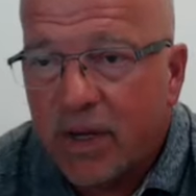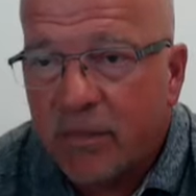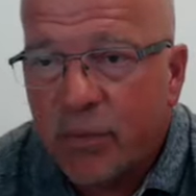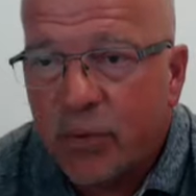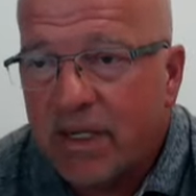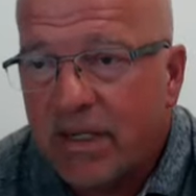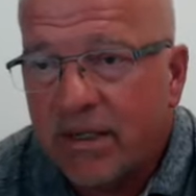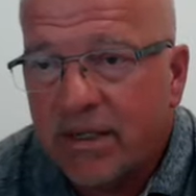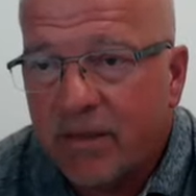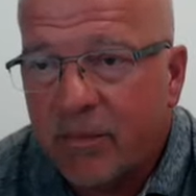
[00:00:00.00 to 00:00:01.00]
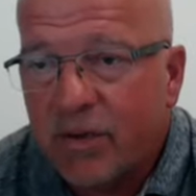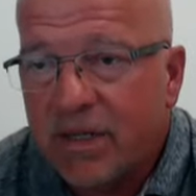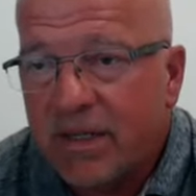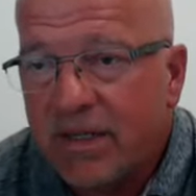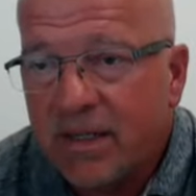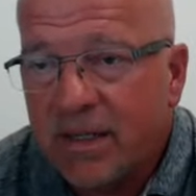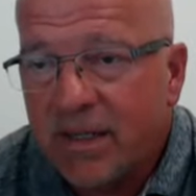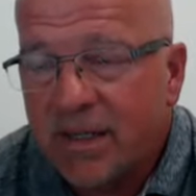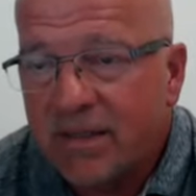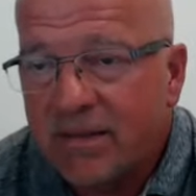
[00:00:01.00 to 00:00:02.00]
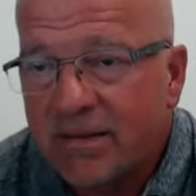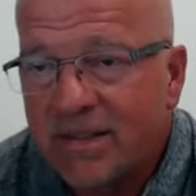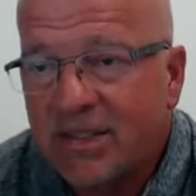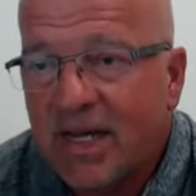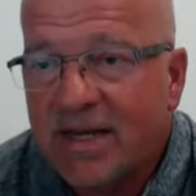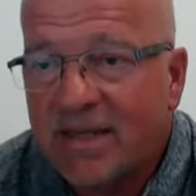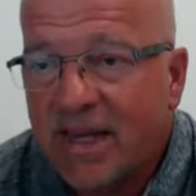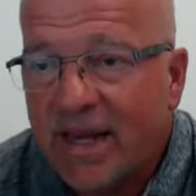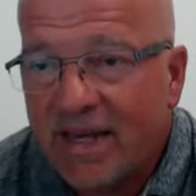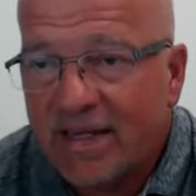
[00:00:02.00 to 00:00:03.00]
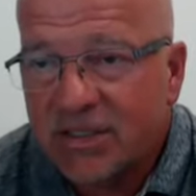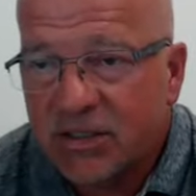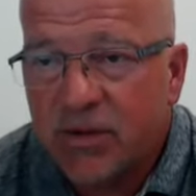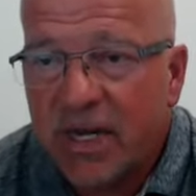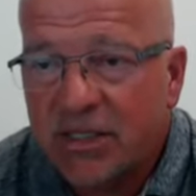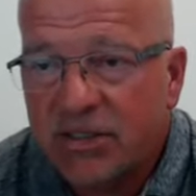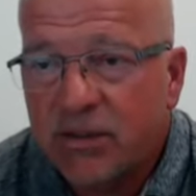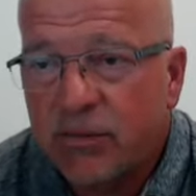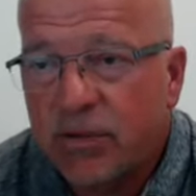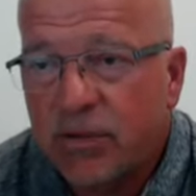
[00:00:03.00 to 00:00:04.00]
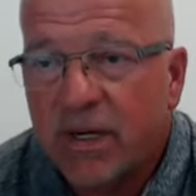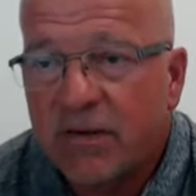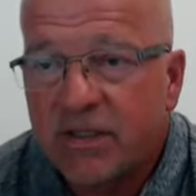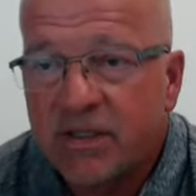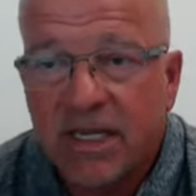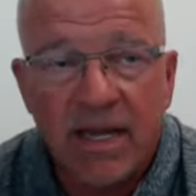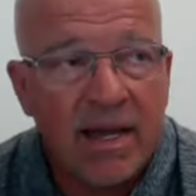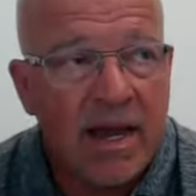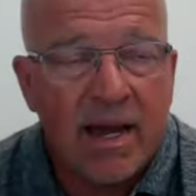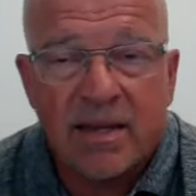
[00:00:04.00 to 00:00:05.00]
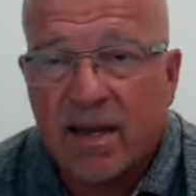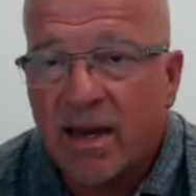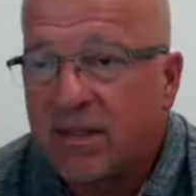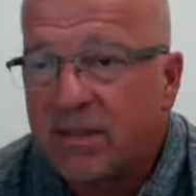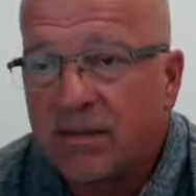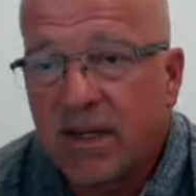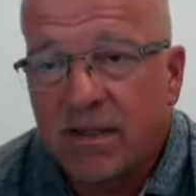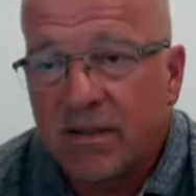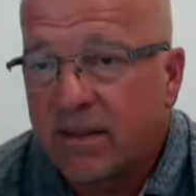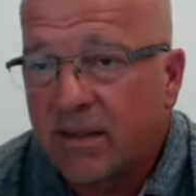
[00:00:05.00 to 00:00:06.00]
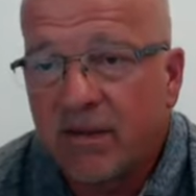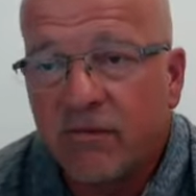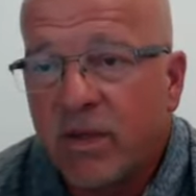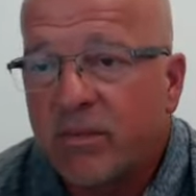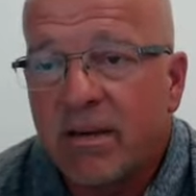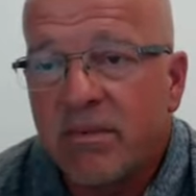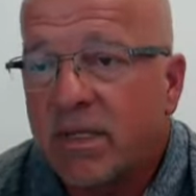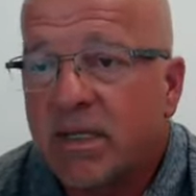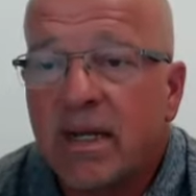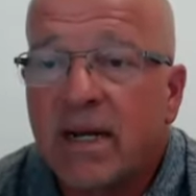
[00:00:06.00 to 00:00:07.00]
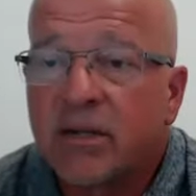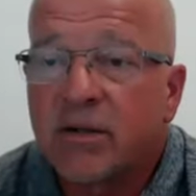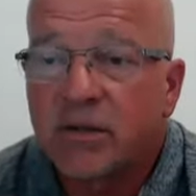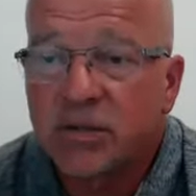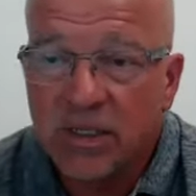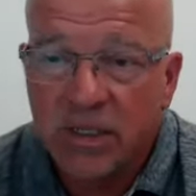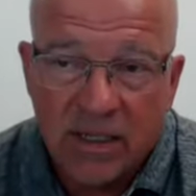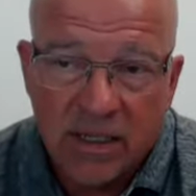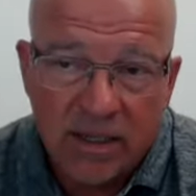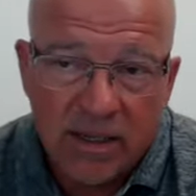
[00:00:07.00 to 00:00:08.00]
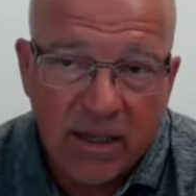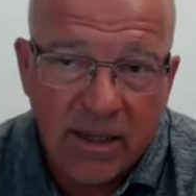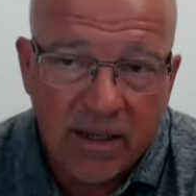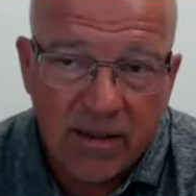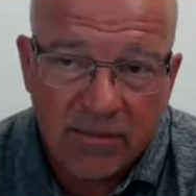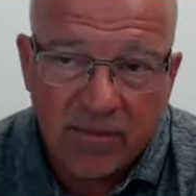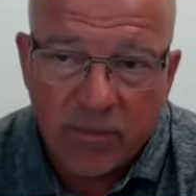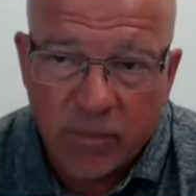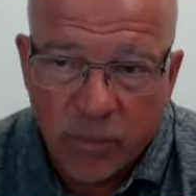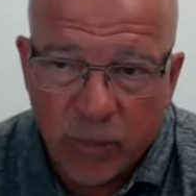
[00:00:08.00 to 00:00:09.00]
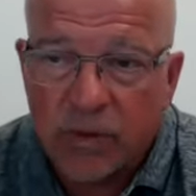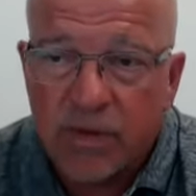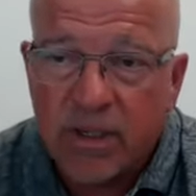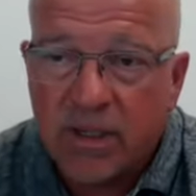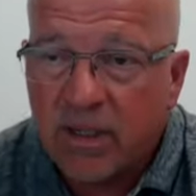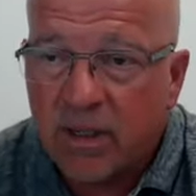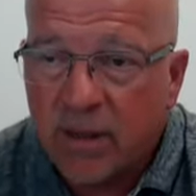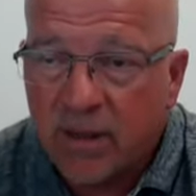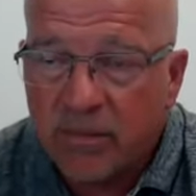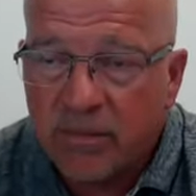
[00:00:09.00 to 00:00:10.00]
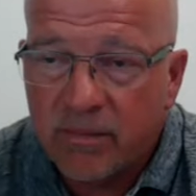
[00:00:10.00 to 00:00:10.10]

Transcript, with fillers: a, a pre a pre uh, designed exit strategy where the wife says, "Hey, I, I give me my million dollars um, per the uh,